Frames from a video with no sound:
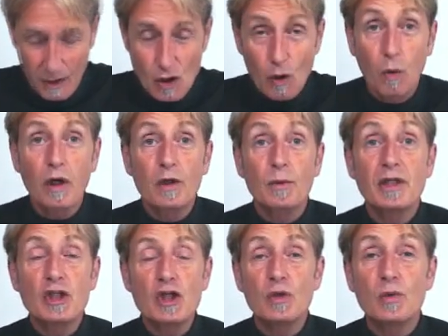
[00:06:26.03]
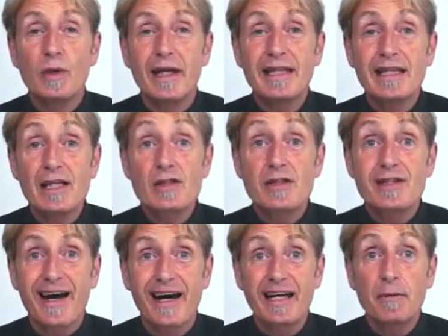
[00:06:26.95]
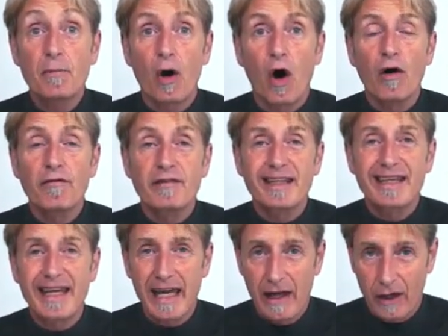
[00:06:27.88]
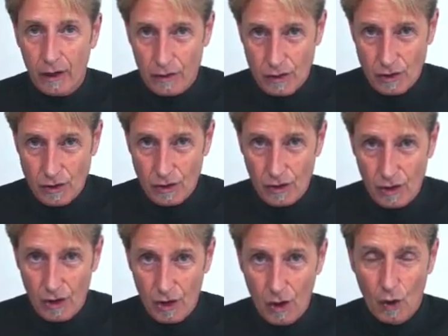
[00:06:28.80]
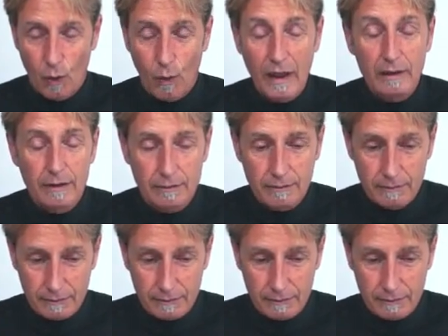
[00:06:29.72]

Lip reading: So what do we do in this time of chaos? Well,